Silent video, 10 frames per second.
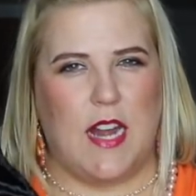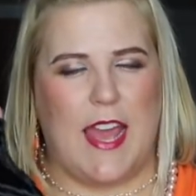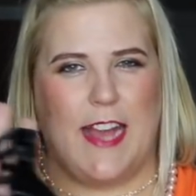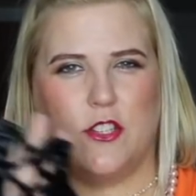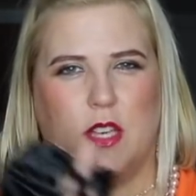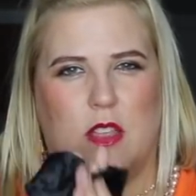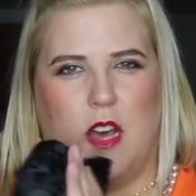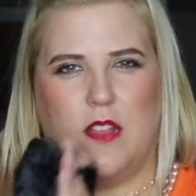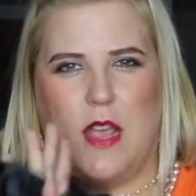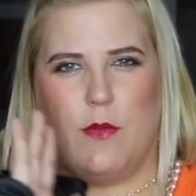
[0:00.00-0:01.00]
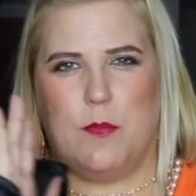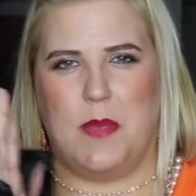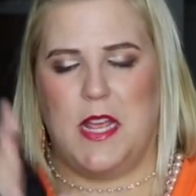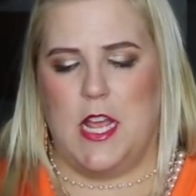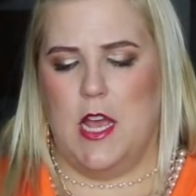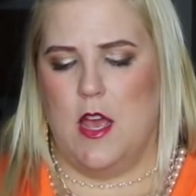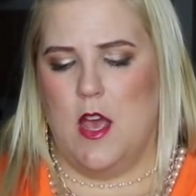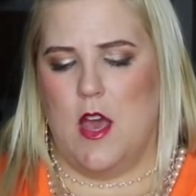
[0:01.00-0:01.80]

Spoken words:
I actually thought they would be